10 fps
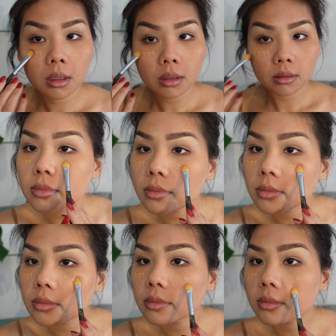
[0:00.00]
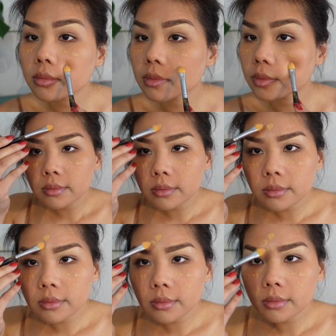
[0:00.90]

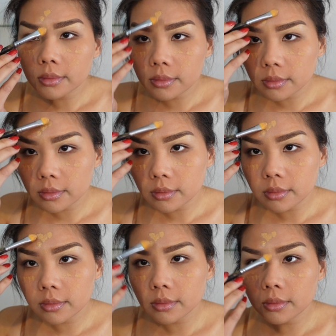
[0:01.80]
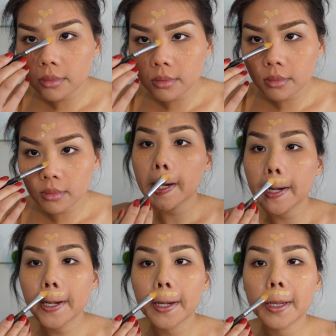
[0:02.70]

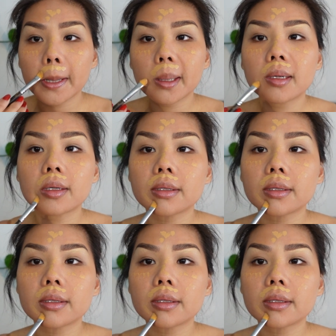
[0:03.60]
No one is speaking in this clip.